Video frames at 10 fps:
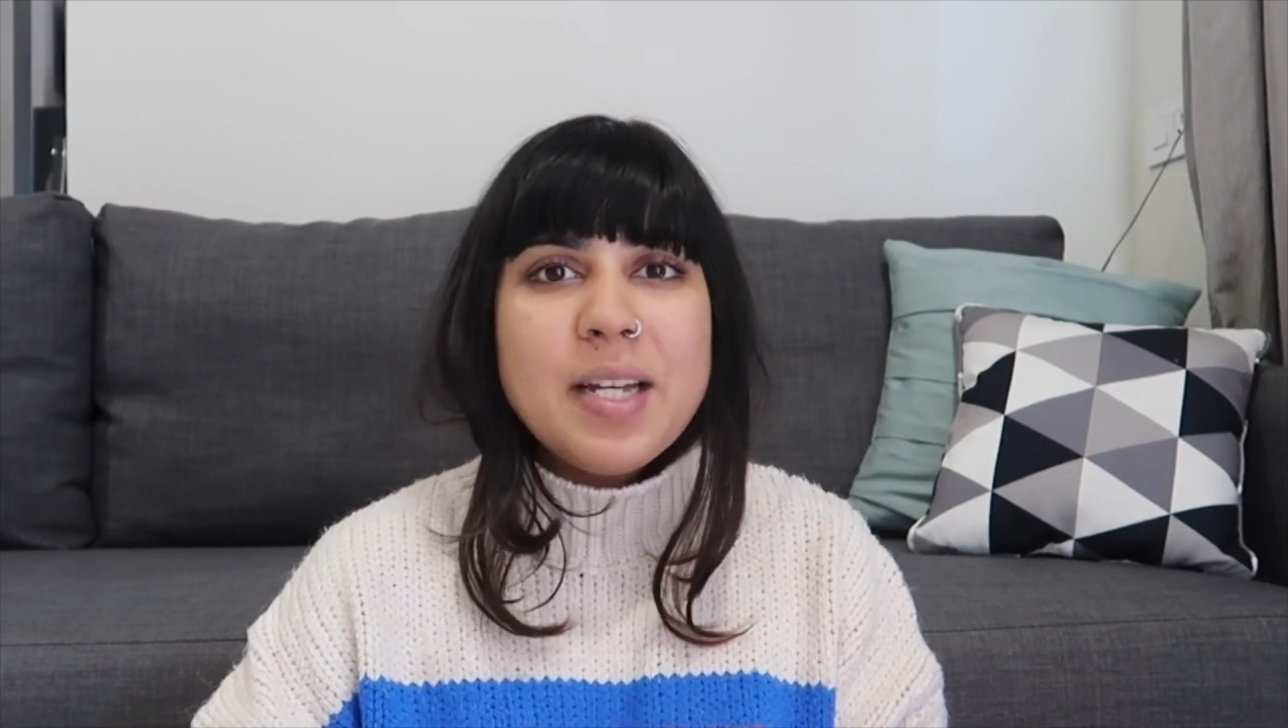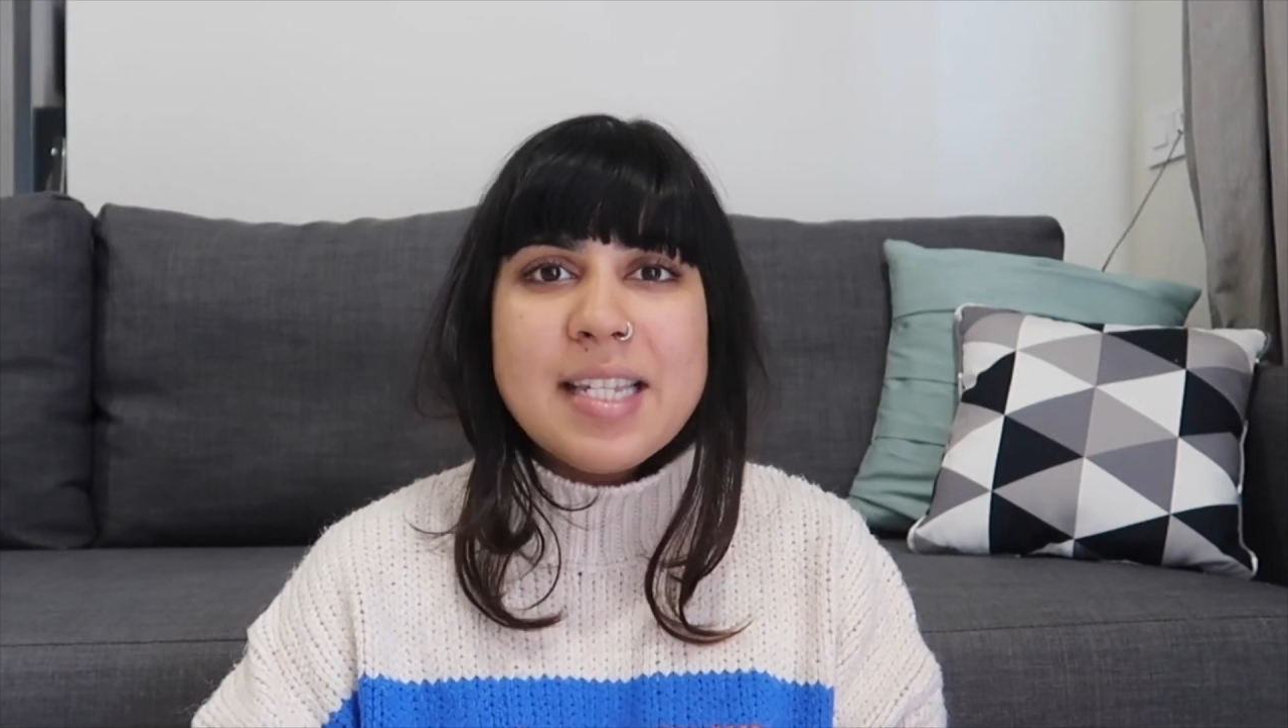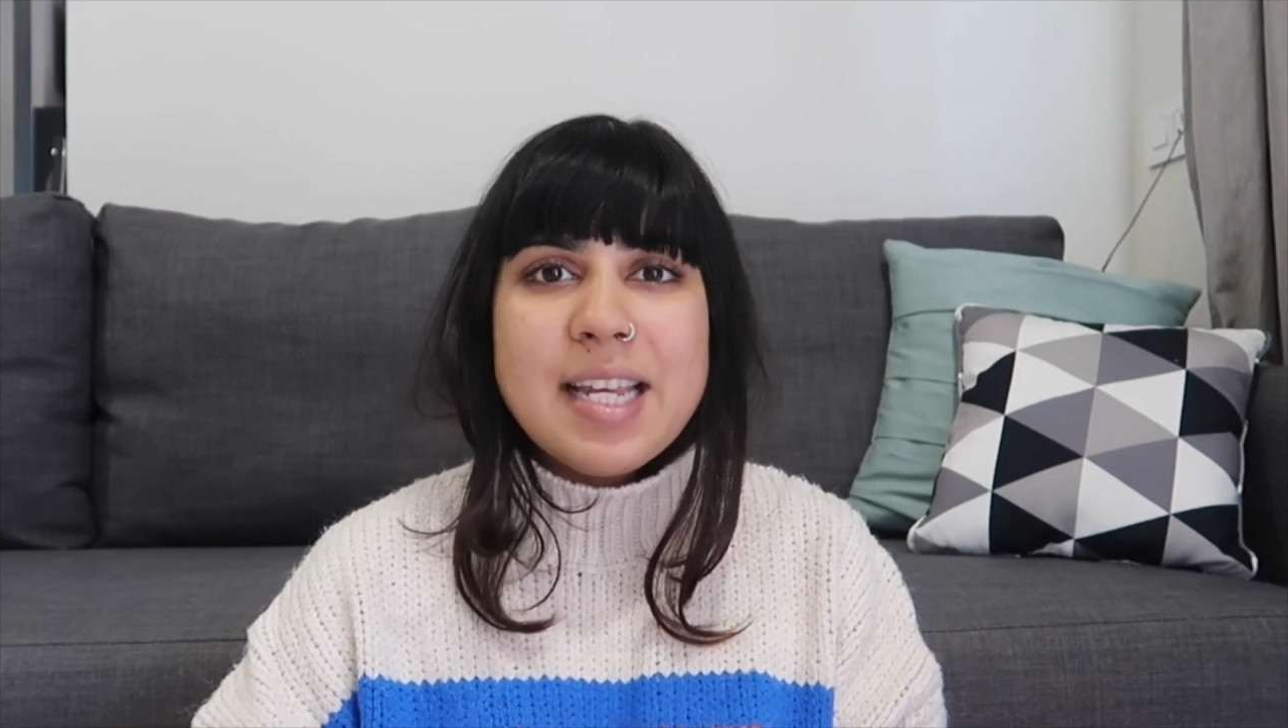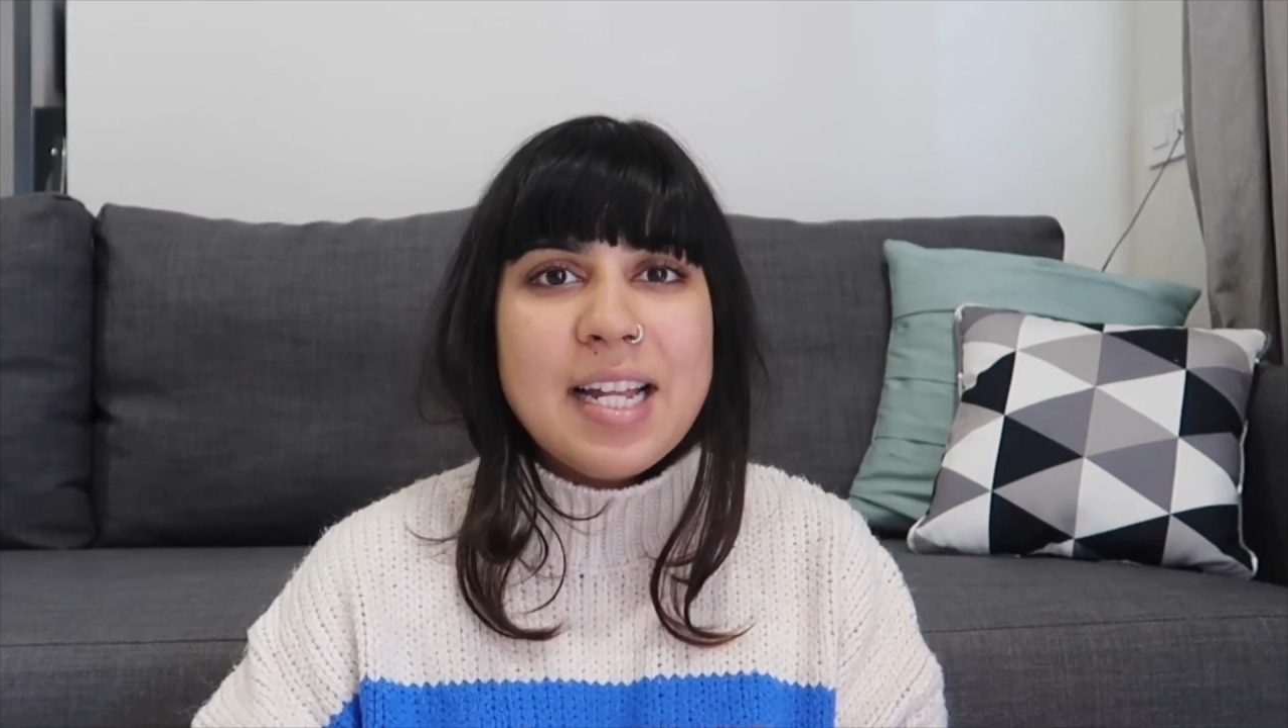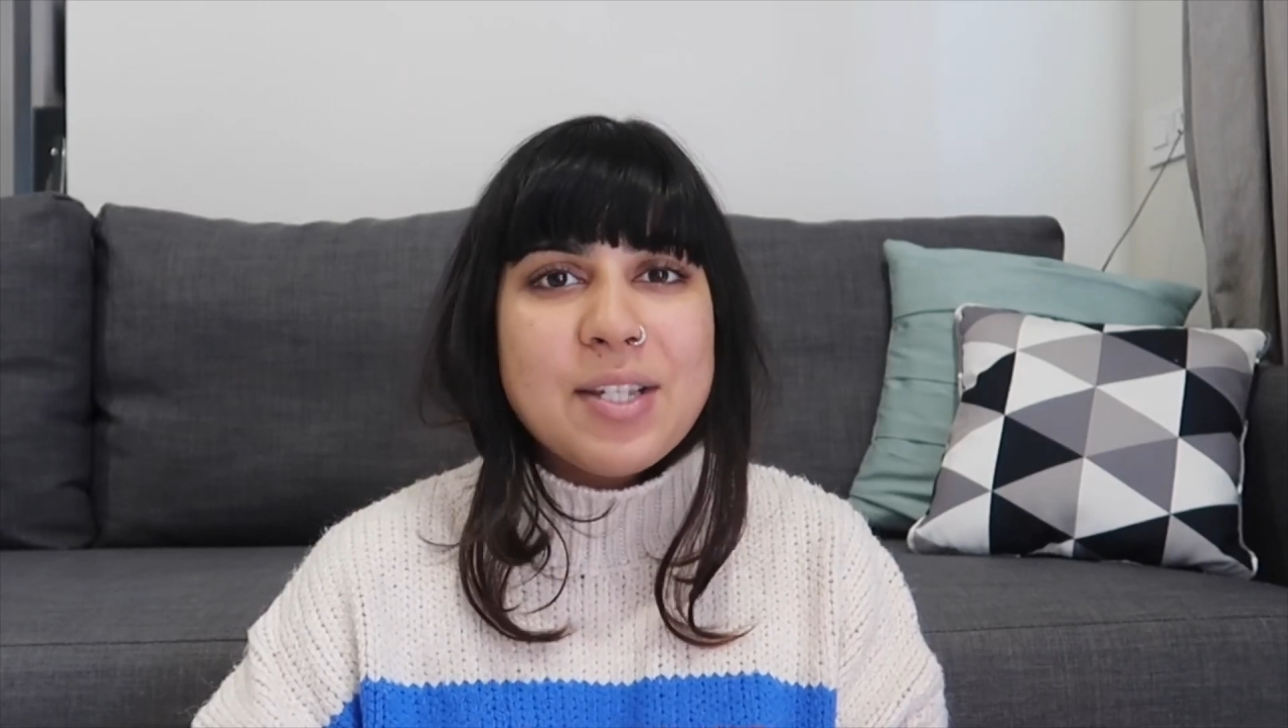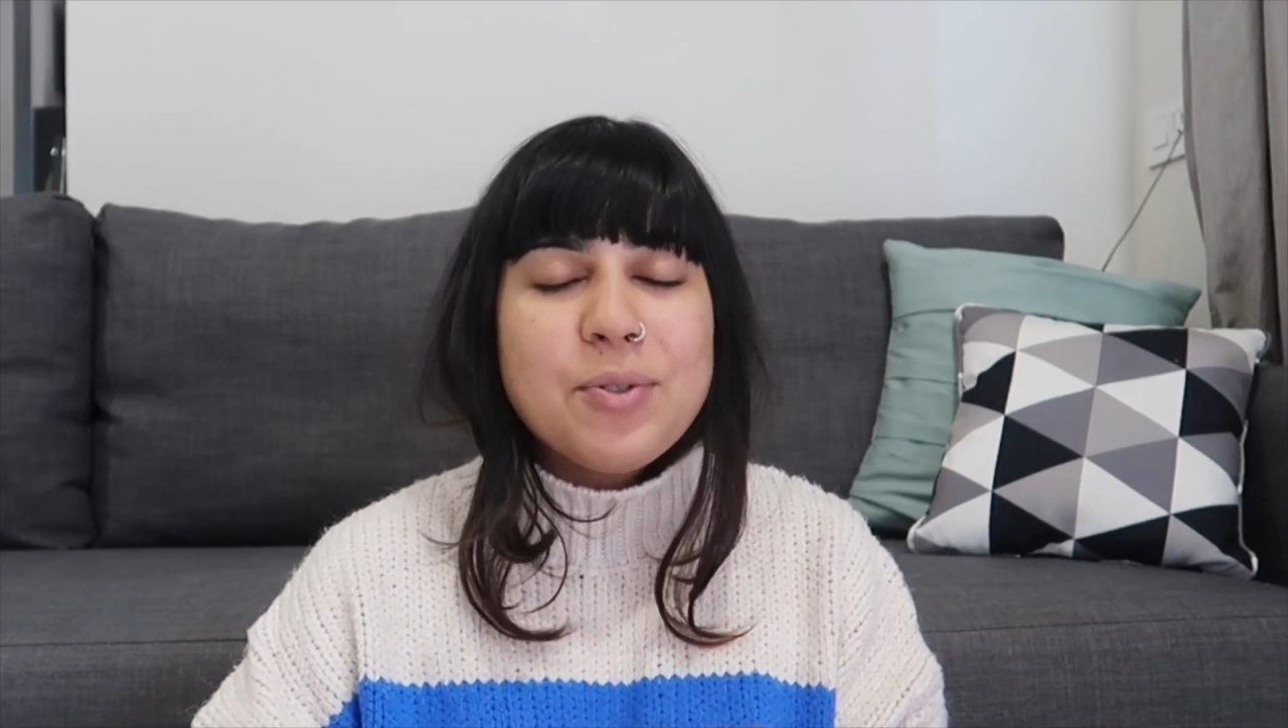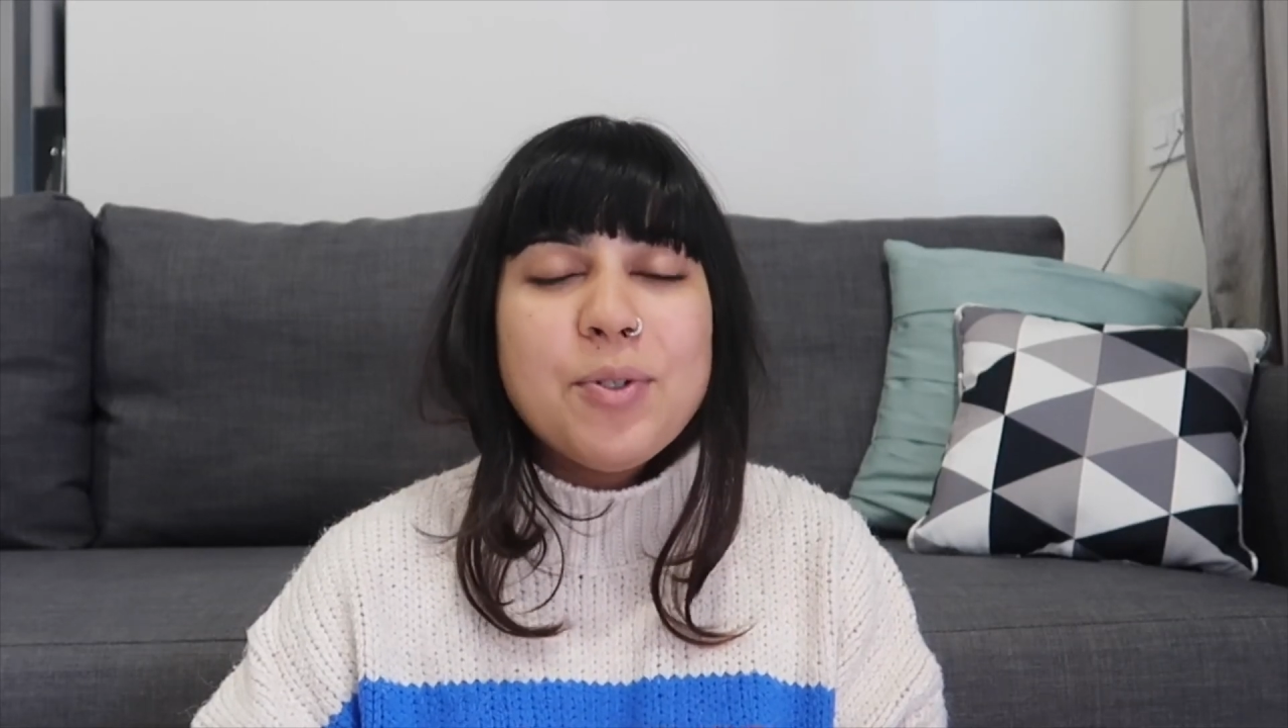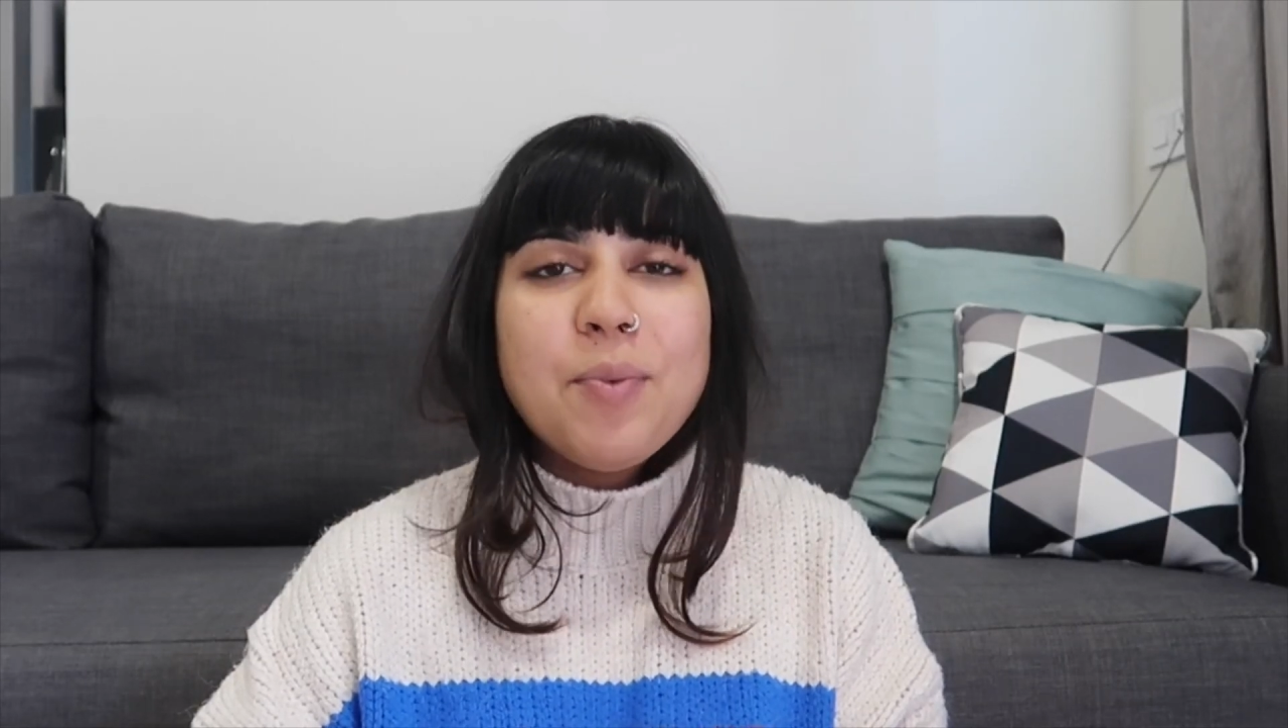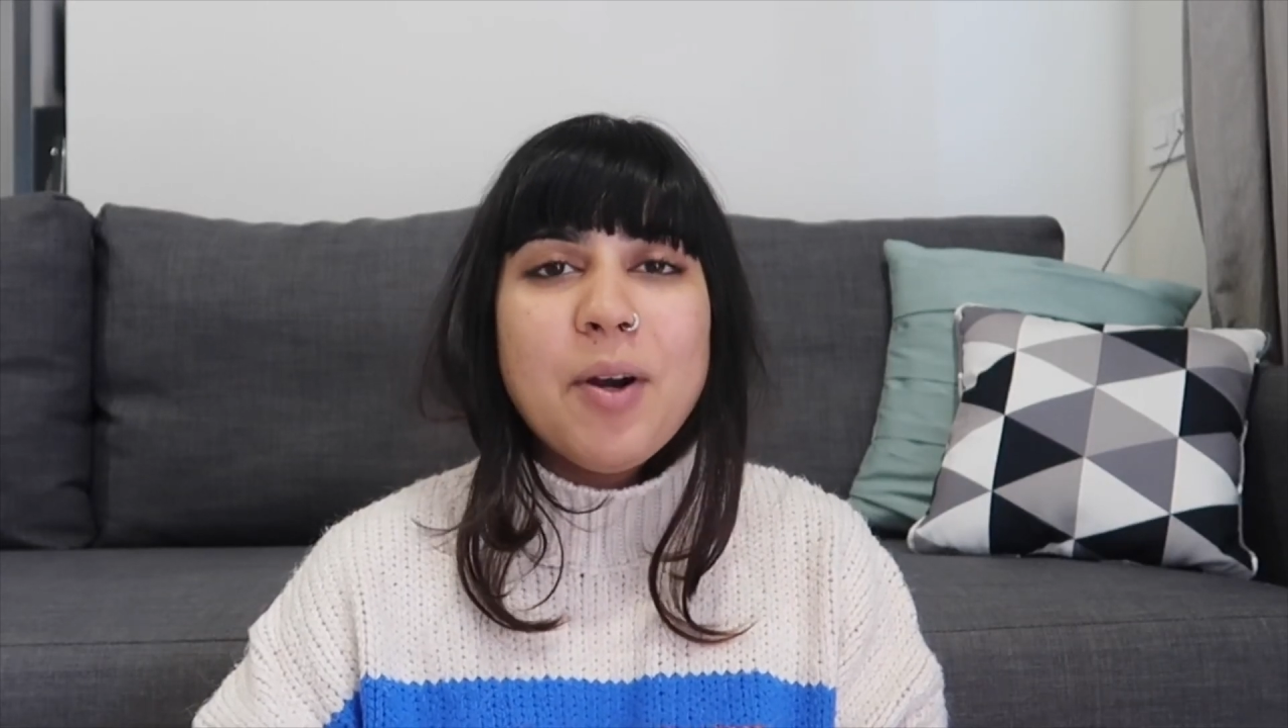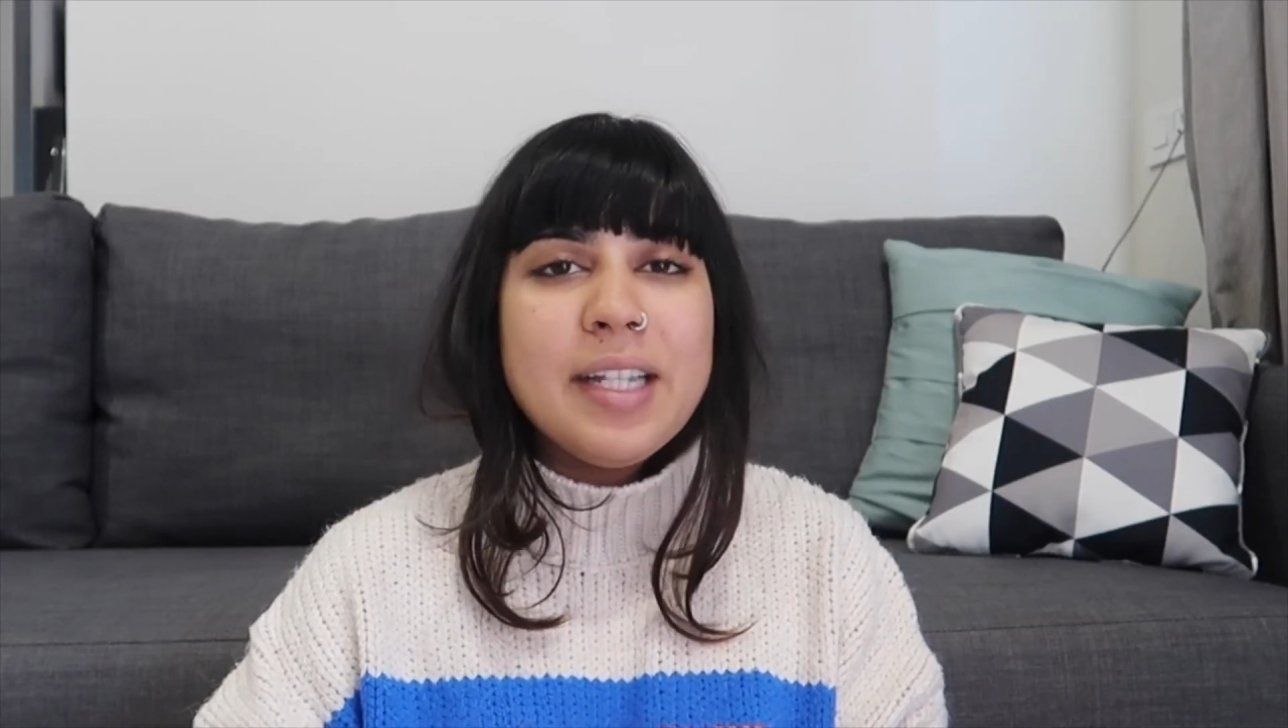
inside scoop